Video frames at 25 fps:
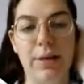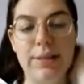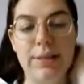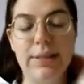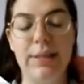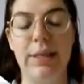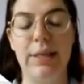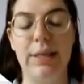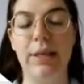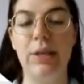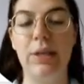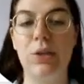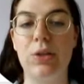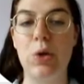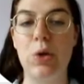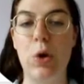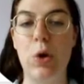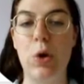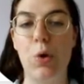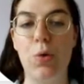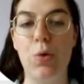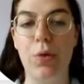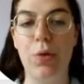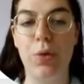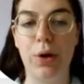see
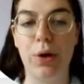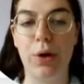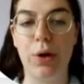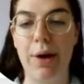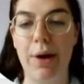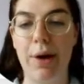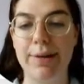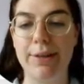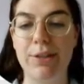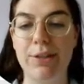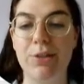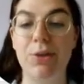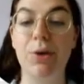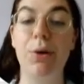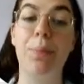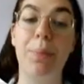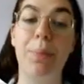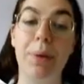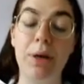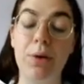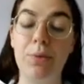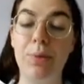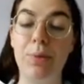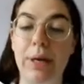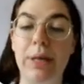so the character
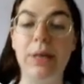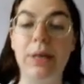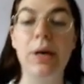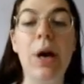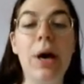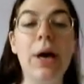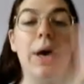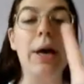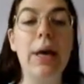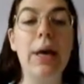appearing